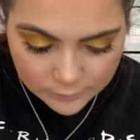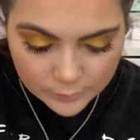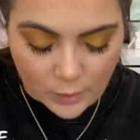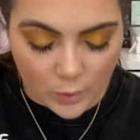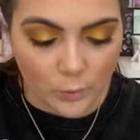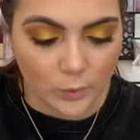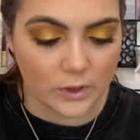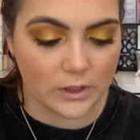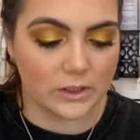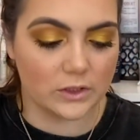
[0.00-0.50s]

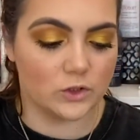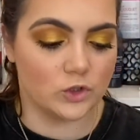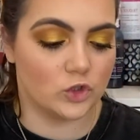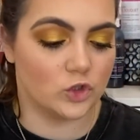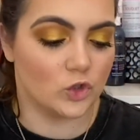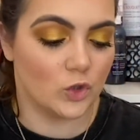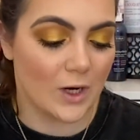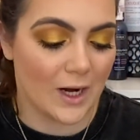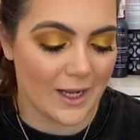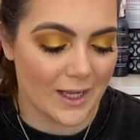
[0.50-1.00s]
but we can
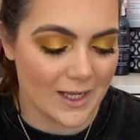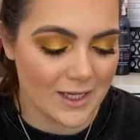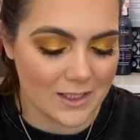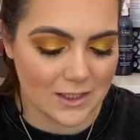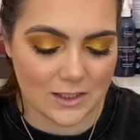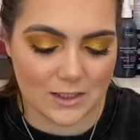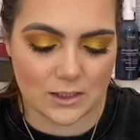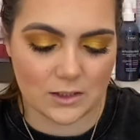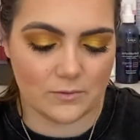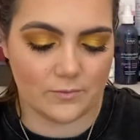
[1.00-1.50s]
try
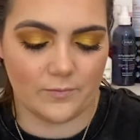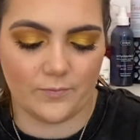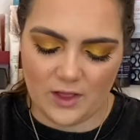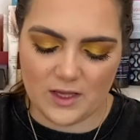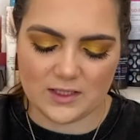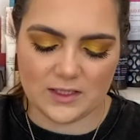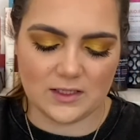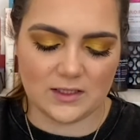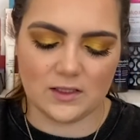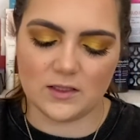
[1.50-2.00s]
it.
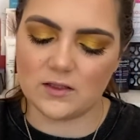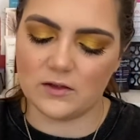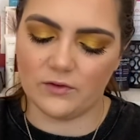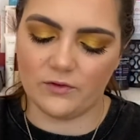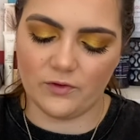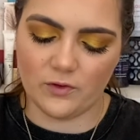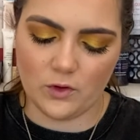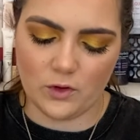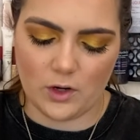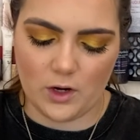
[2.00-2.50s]
This is the
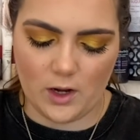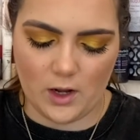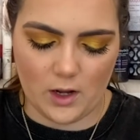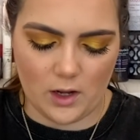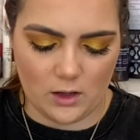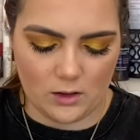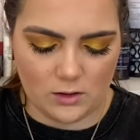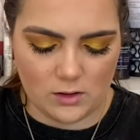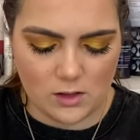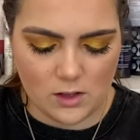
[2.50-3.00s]

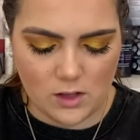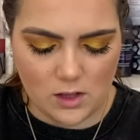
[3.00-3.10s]
Sephora